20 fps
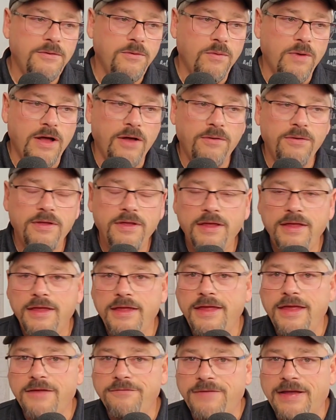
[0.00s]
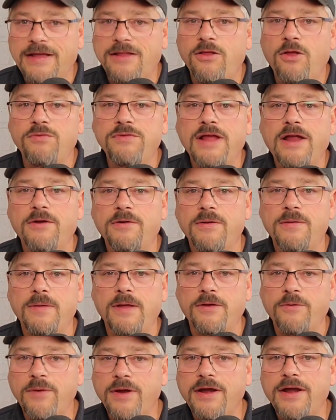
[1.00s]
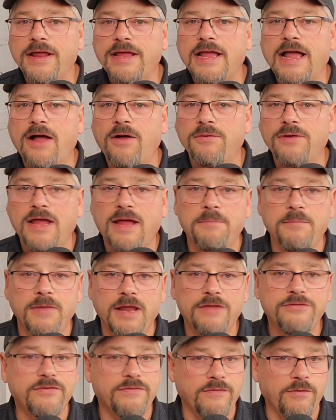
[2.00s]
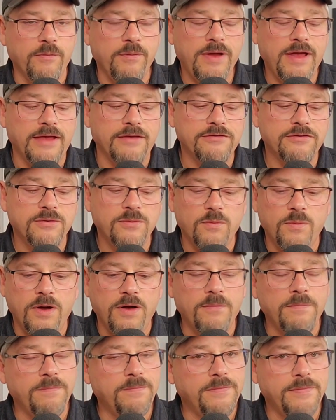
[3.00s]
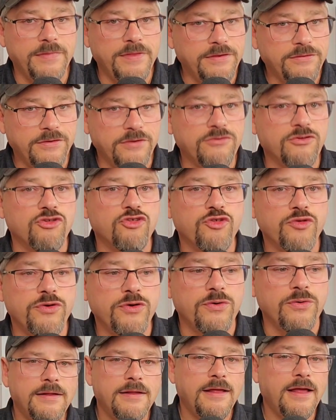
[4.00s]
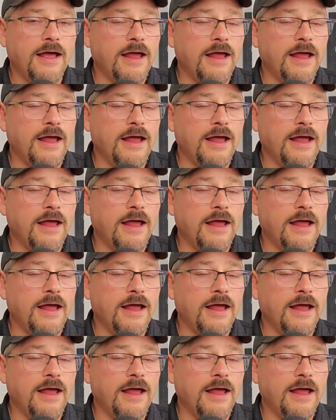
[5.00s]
well, if I close out a credit account, I'm less of a risk. Well, this isn't true.